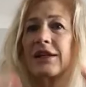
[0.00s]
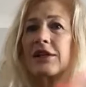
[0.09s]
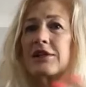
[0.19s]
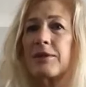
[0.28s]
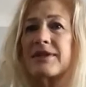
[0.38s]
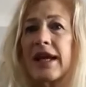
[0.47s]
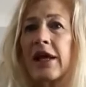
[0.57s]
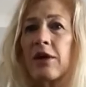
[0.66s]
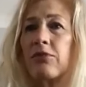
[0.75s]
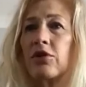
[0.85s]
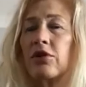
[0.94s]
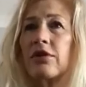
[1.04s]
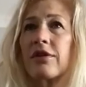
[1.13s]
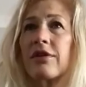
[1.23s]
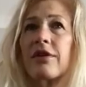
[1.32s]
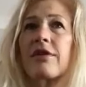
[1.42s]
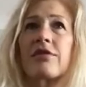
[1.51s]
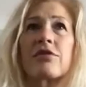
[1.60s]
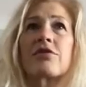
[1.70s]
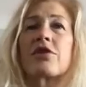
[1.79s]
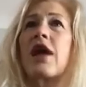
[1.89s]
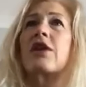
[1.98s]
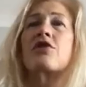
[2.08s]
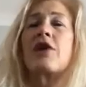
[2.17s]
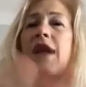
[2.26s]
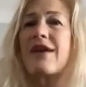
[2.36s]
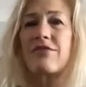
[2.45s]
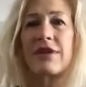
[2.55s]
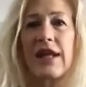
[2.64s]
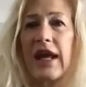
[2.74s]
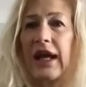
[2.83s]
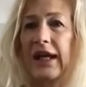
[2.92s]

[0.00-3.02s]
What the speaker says: sustainable to every day.